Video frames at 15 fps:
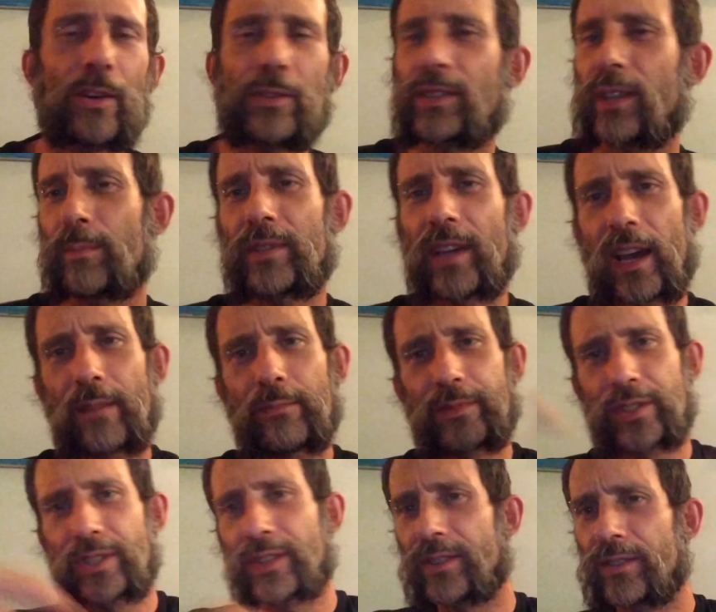
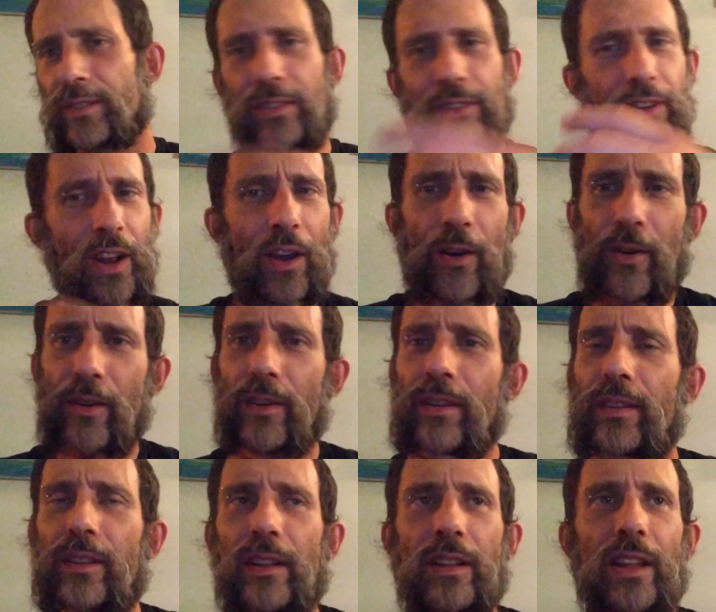sometimes,
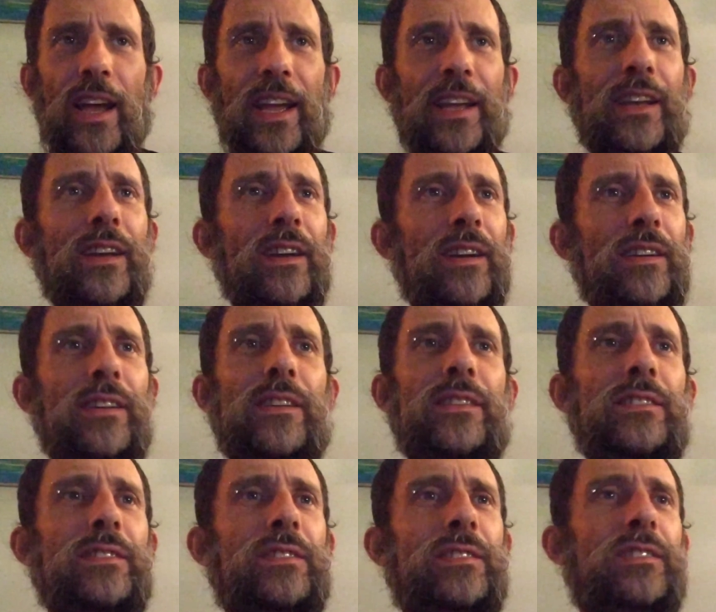like
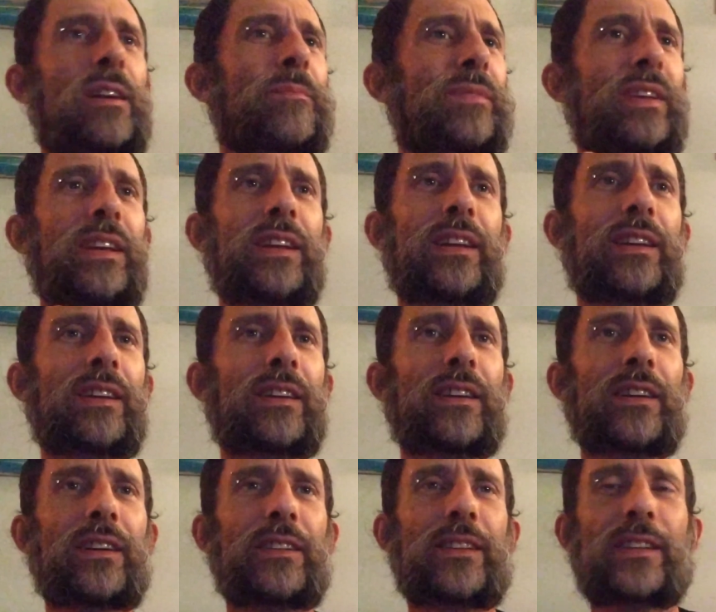
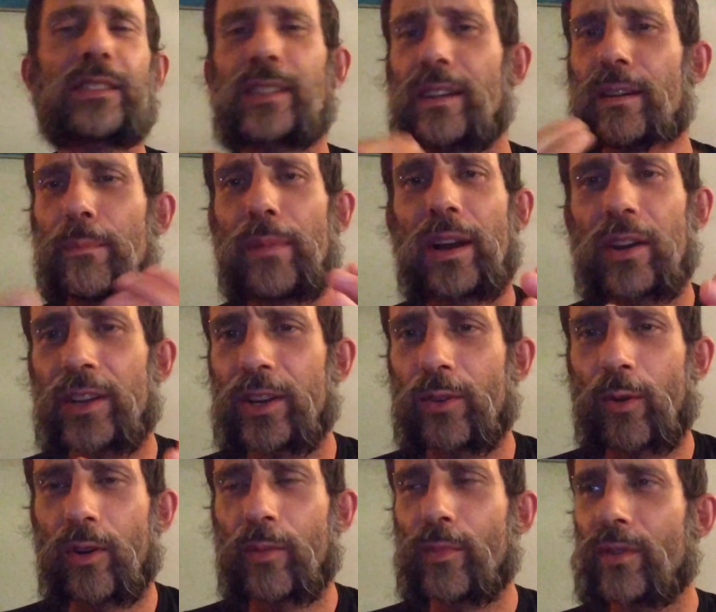something that's an American
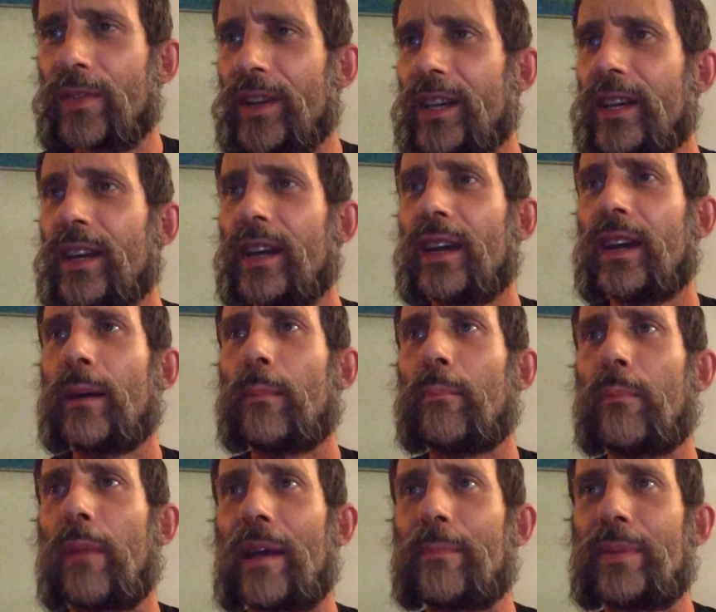horror movie
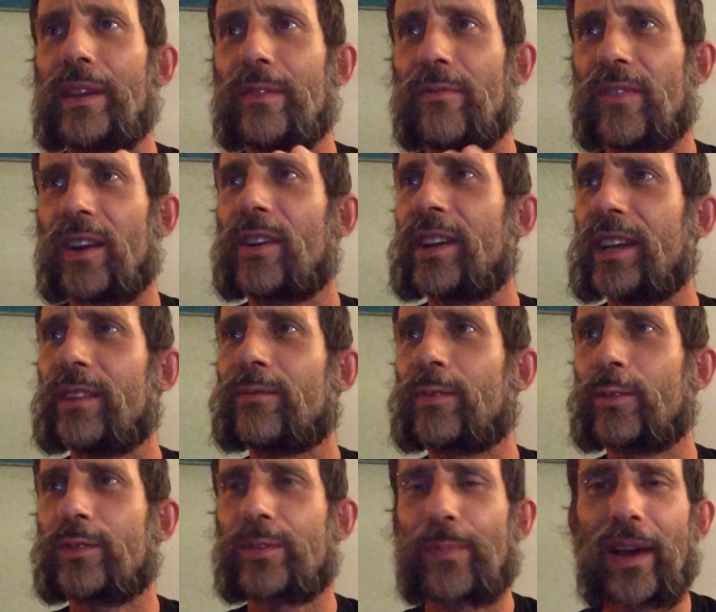might be very
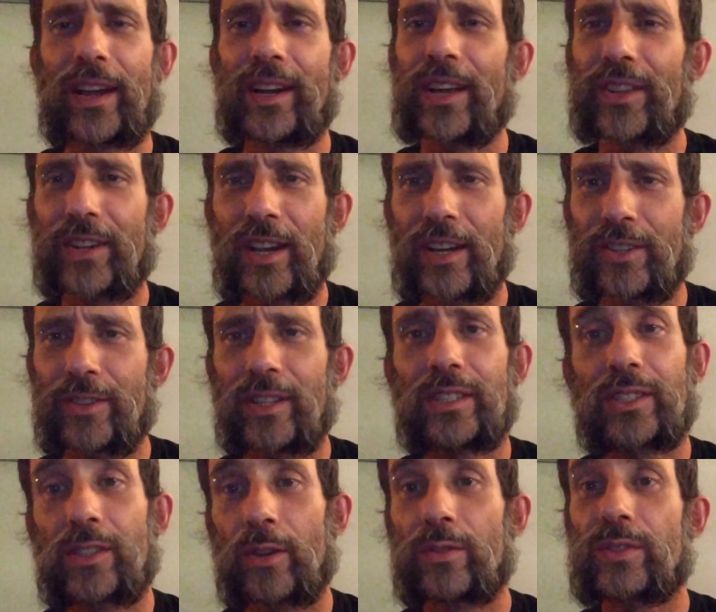influenced by another country,
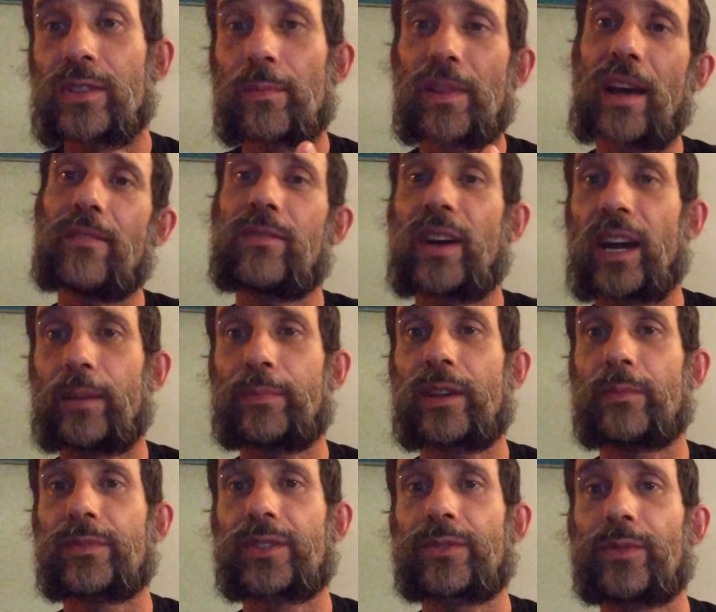so some of that vibe
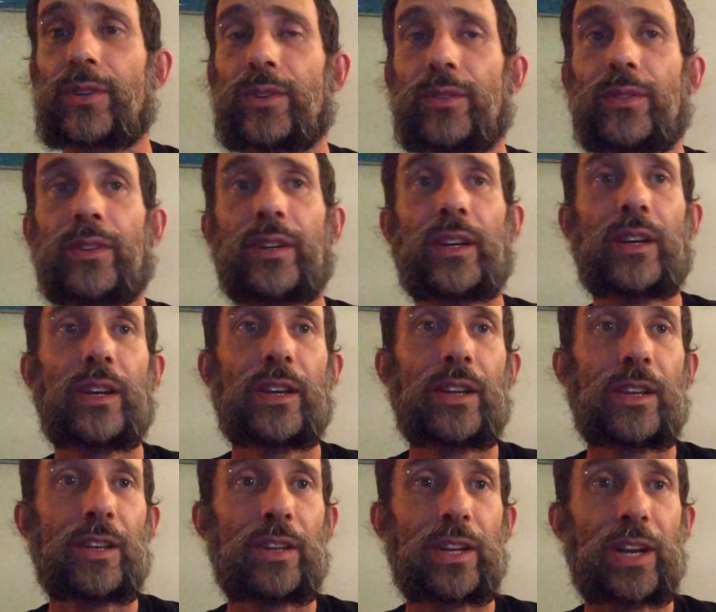comes through,
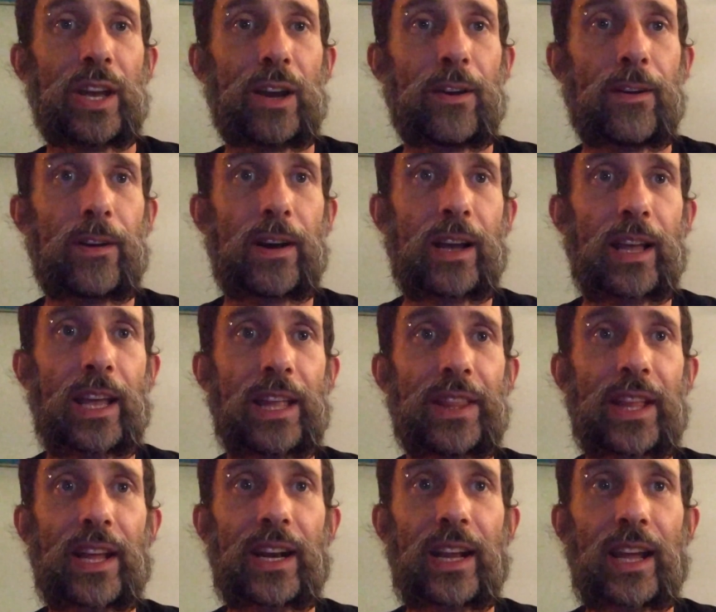you know?
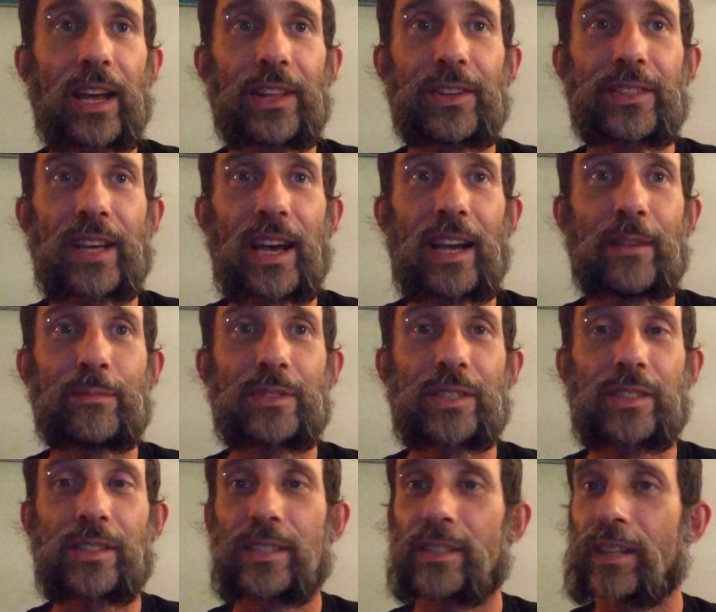And then other
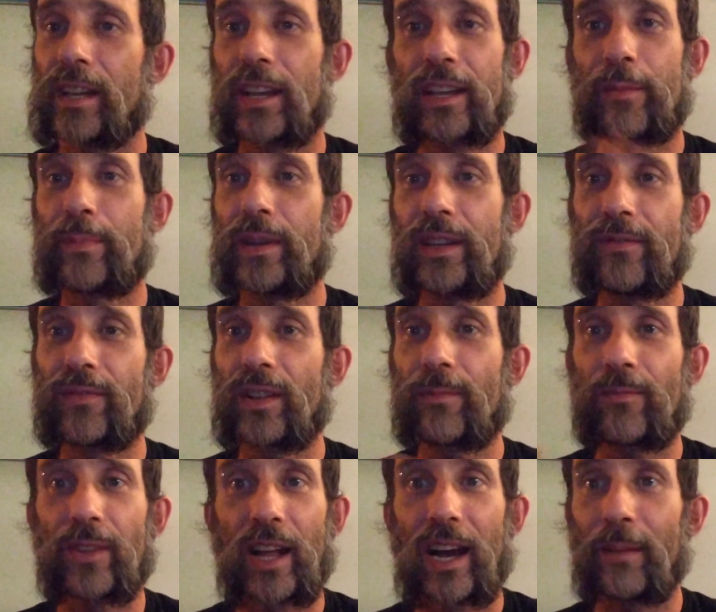times it could be
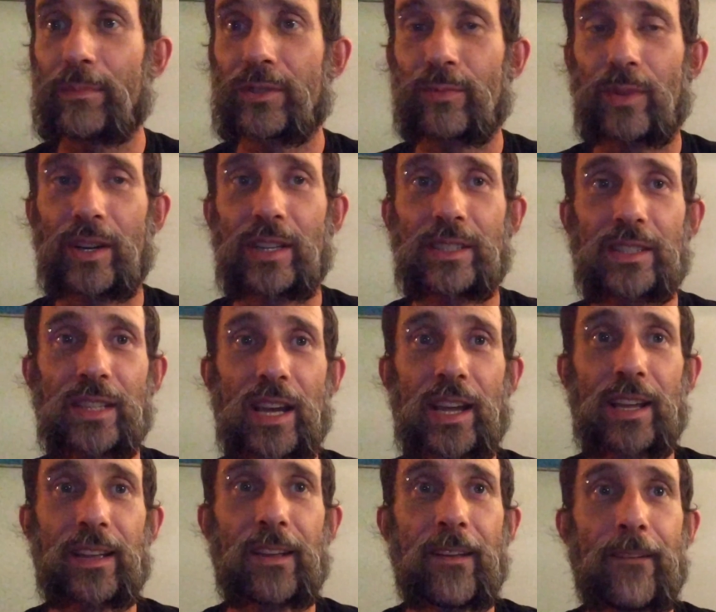flip flopped, where it's
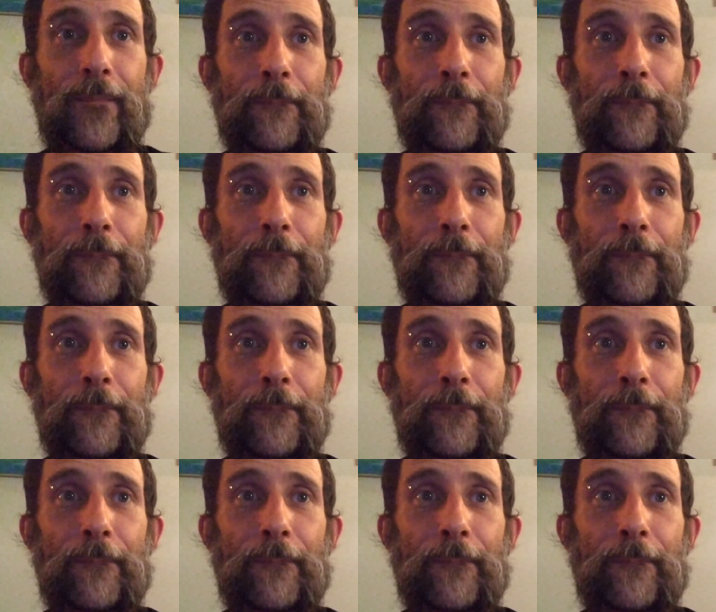like,